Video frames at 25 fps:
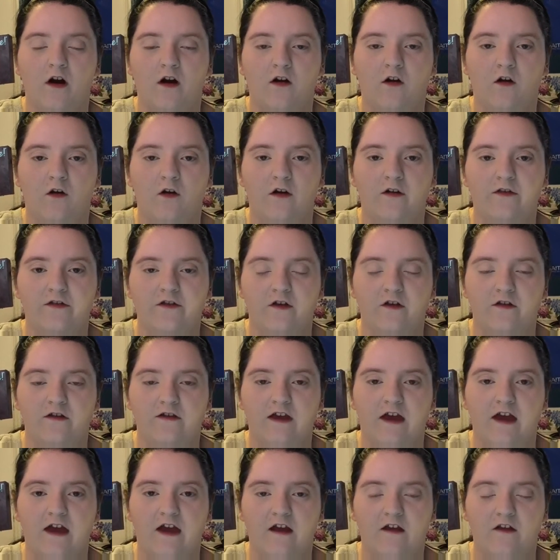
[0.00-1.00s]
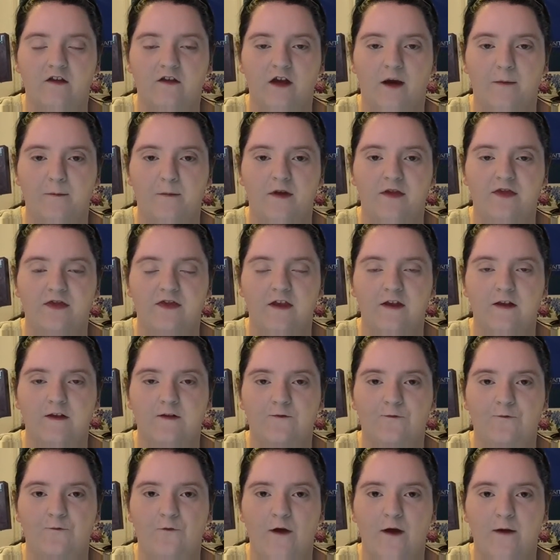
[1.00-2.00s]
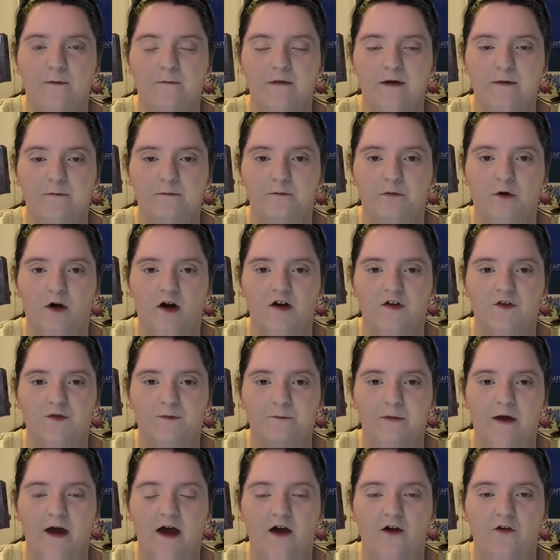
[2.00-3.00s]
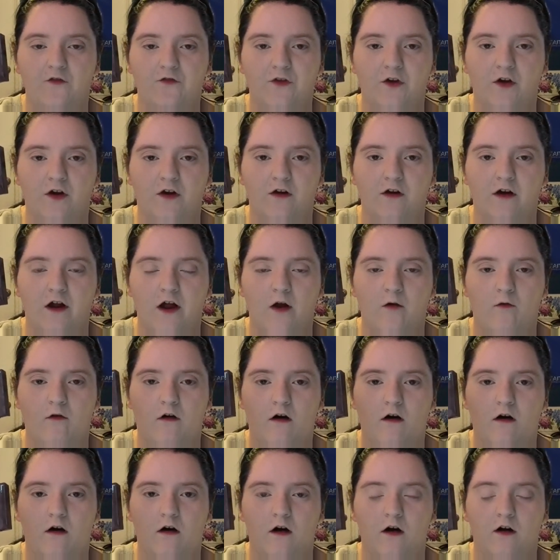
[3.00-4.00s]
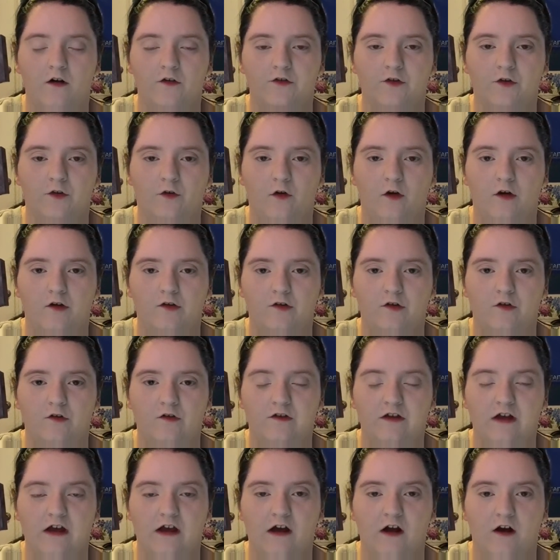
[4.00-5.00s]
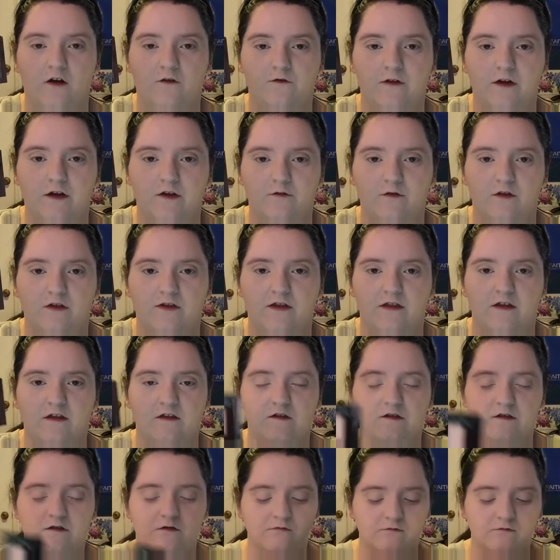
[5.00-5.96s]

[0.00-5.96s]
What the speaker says: going to take some of this Fit Me pressed powder, and we're also going to set our face with this.